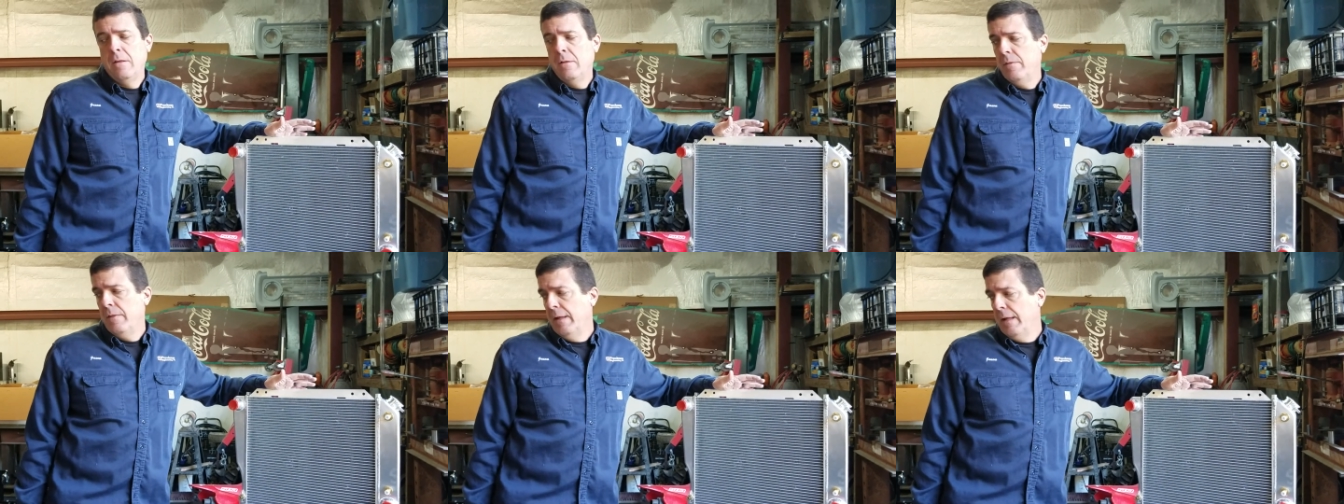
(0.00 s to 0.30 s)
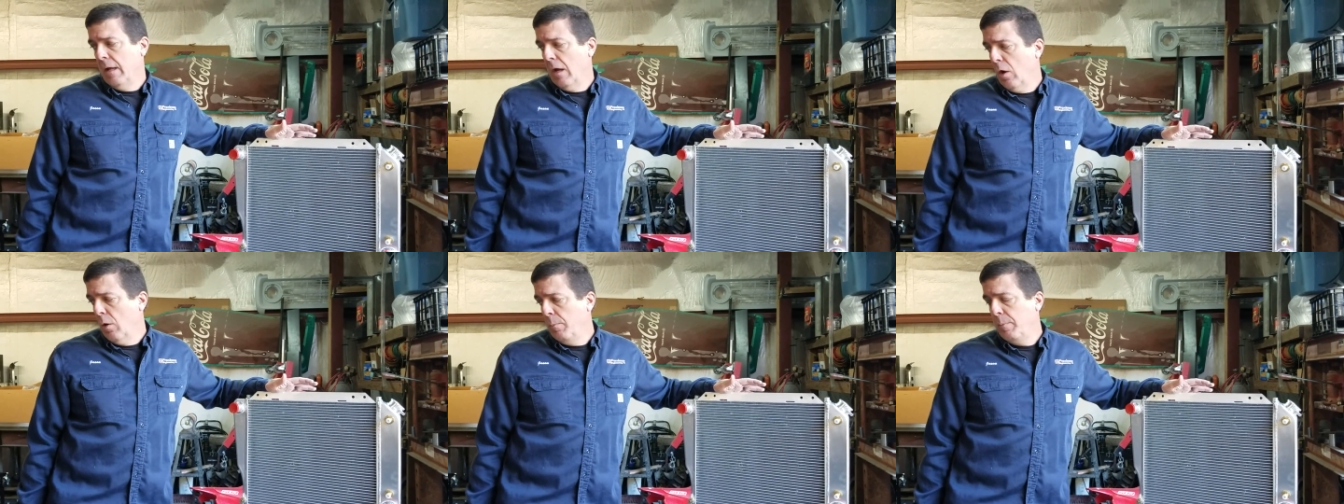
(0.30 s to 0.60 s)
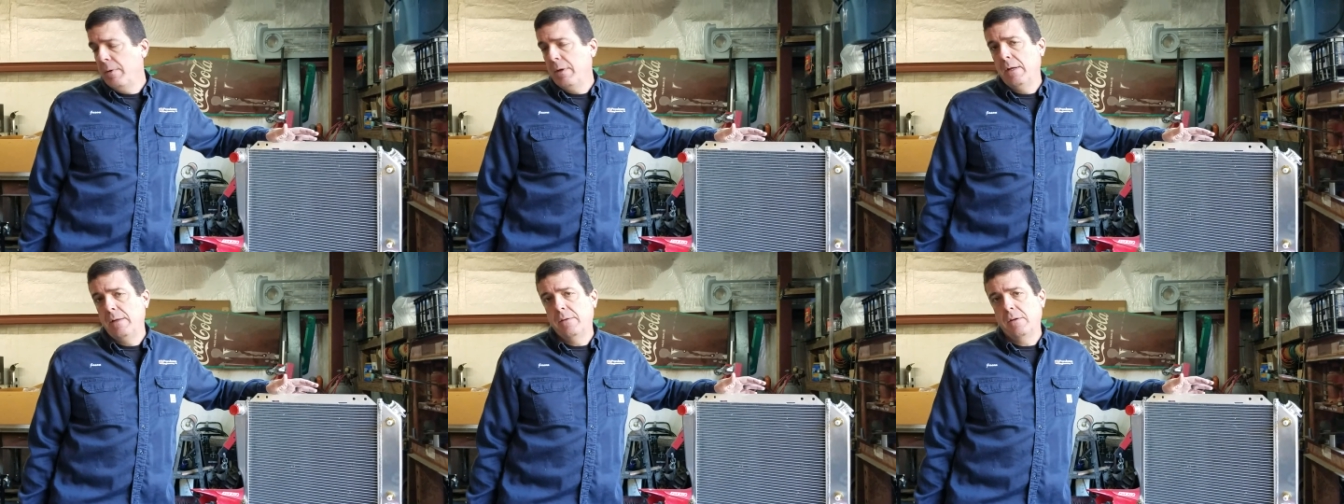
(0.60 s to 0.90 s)
The
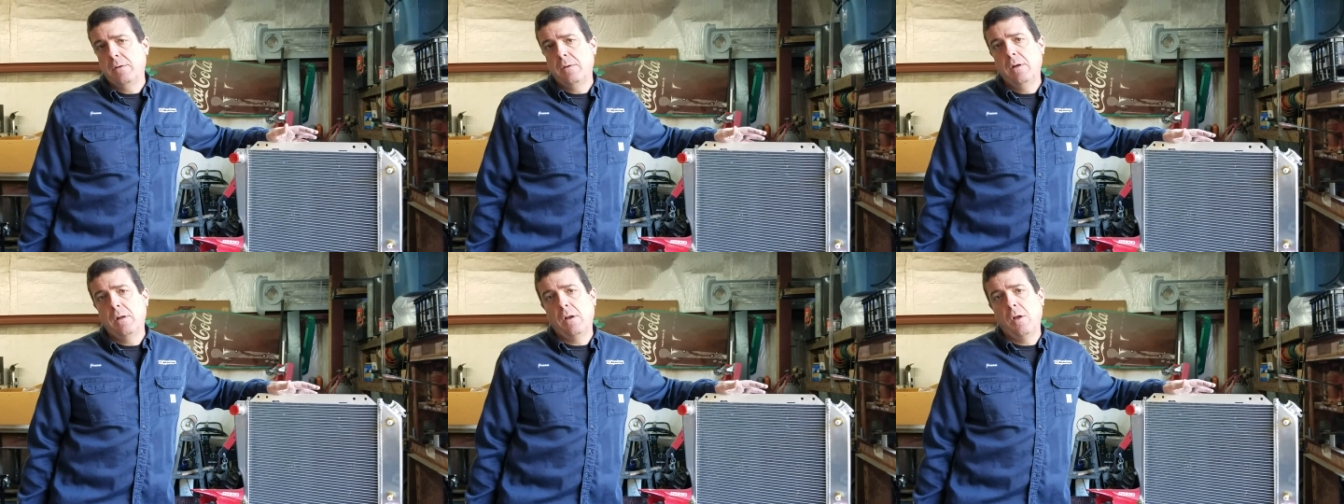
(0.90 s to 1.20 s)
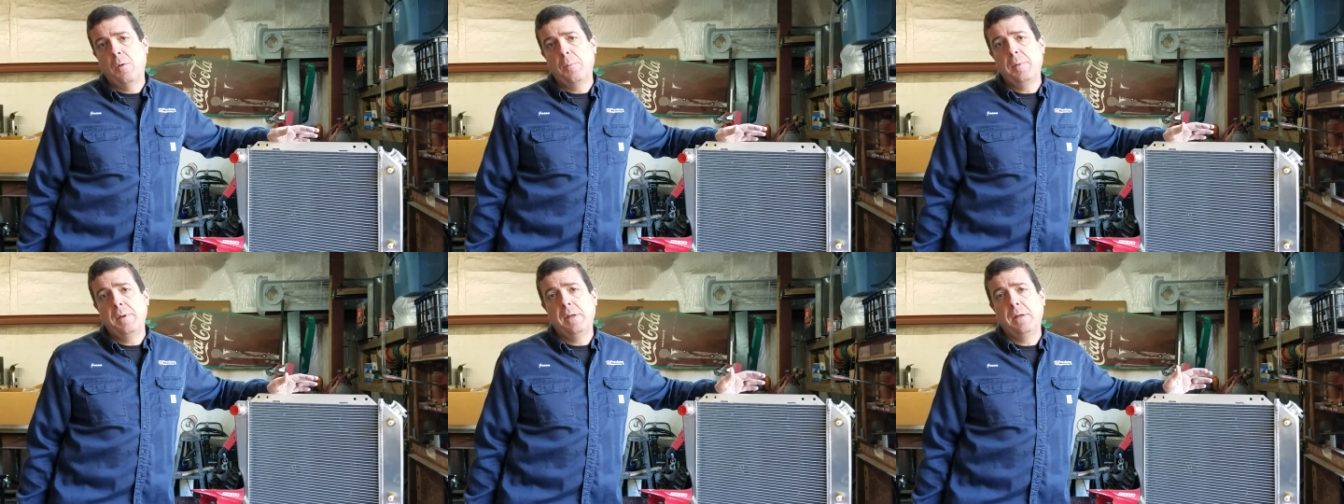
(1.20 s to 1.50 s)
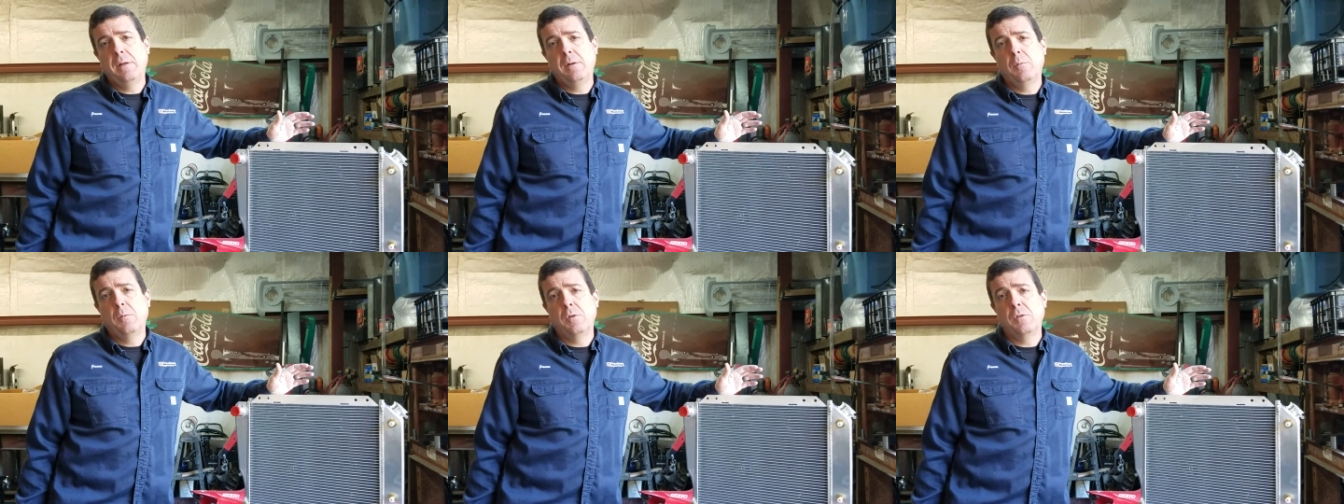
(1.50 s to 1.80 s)
opening, the grill
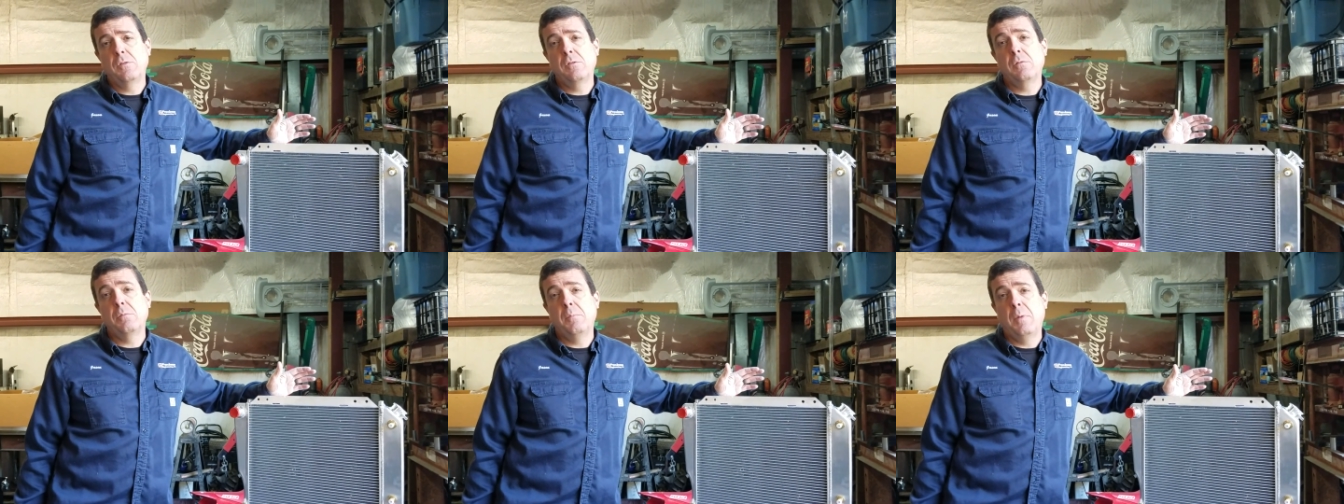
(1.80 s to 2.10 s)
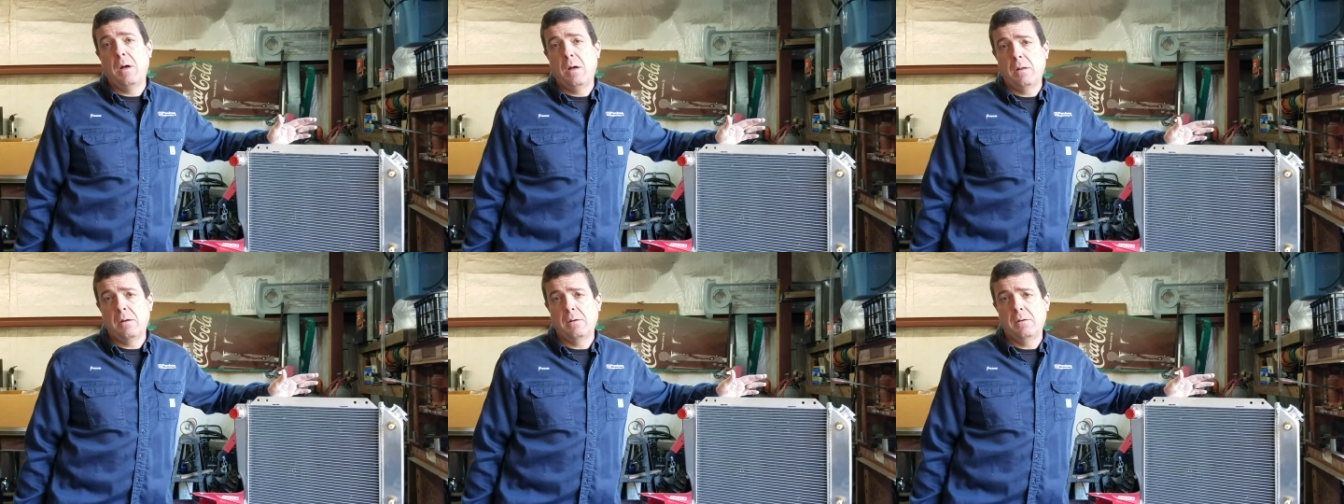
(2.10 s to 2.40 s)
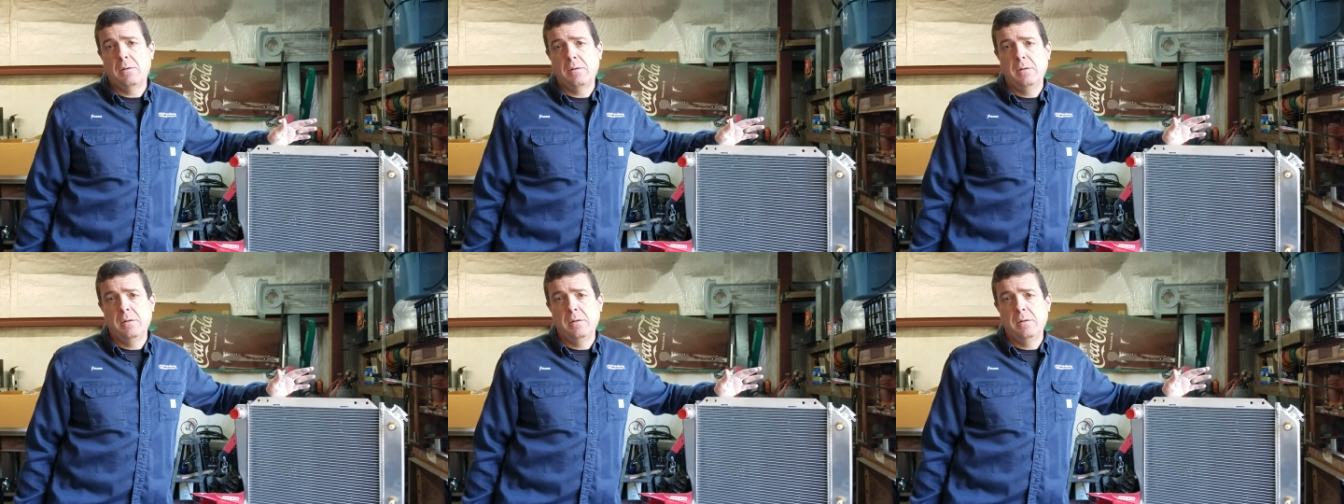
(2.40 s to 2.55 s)
opening, was smaller